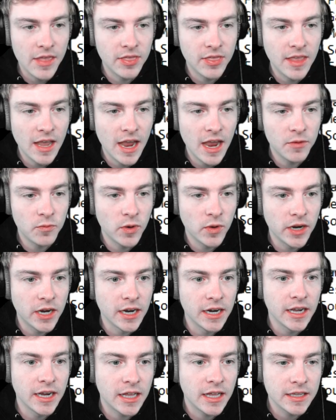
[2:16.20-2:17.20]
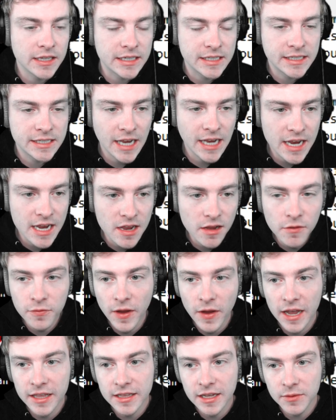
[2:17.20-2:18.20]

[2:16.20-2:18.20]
And then we're gonna click save, and